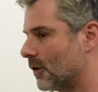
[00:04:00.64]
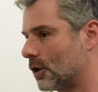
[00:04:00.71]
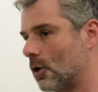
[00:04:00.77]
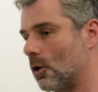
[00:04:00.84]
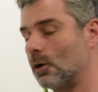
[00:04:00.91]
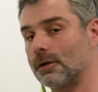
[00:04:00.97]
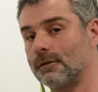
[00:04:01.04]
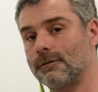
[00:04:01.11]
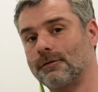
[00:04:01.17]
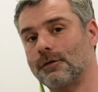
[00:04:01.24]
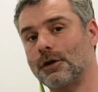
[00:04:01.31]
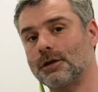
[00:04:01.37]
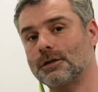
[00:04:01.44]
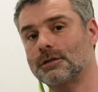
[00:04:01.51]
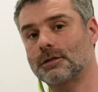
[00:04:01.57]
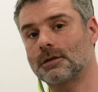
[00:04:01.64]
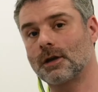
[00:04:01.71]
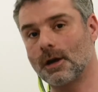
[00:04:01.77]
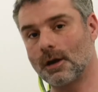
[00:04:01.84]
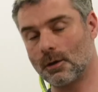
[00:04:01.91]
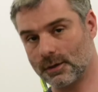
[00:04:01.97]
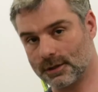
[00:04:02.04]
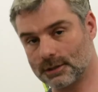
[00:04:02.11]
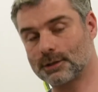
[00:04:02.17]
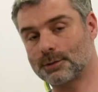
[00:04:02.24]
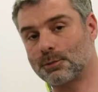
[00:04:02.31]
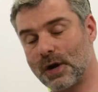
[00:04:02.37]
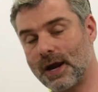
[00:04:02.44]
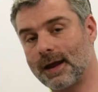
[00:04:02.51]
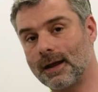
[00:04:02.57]
code, at first with
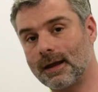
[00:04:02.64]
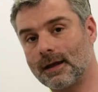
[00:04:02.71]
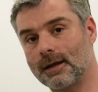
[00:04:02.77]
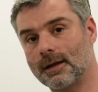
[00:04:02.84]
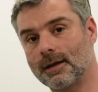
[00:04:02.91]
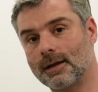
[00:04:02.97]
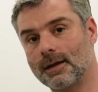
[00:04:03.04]
Spring